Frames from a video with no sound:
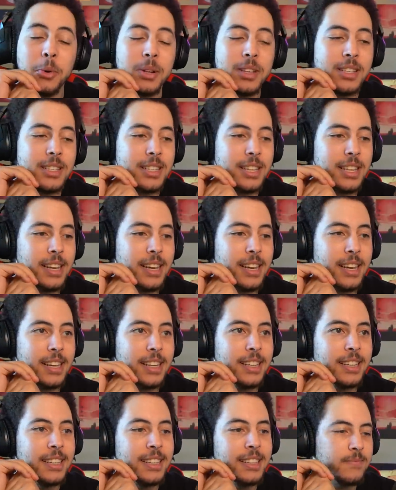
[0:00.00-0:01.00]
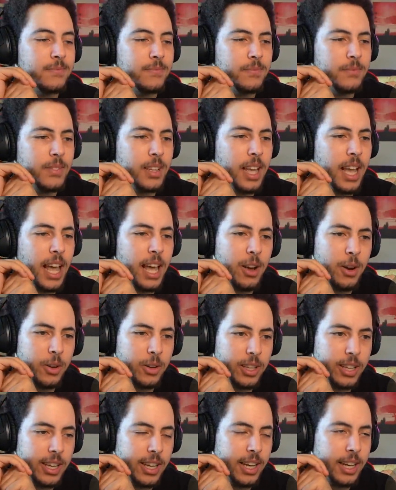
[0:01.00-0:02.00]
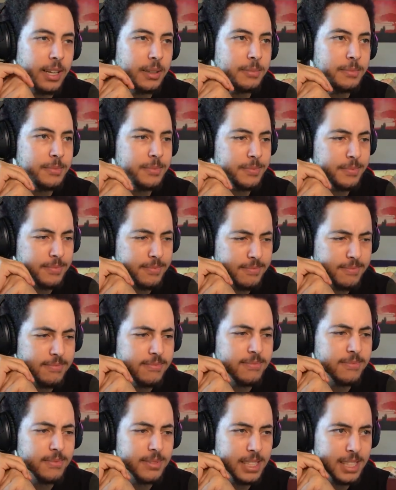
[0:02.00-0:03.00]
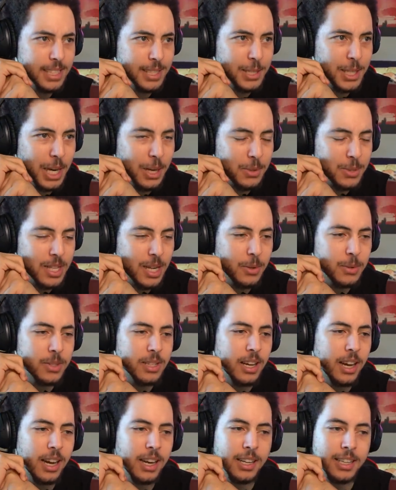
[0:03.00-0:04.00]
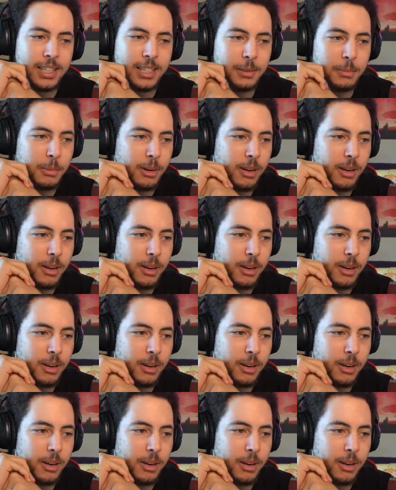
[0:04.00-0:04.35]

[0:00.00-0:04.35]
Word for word: that. Hell yeah. Shouts out Tanaka,